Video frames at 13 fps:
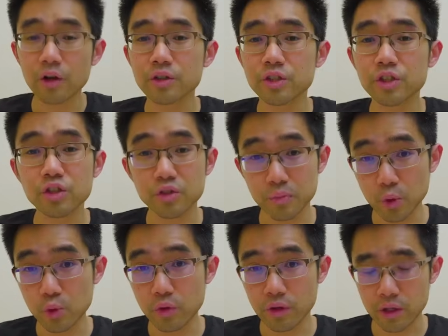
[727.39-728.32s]

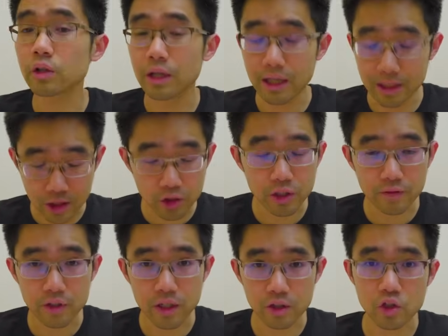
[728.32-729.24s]
smoother. It does have
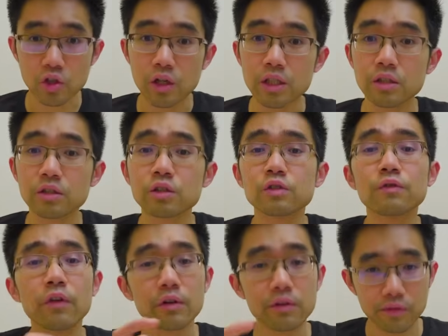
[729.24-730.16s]
texture, it's just
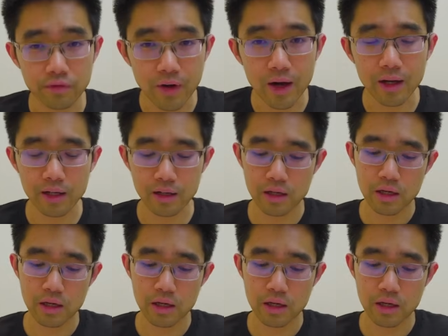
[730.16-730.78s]
very fine.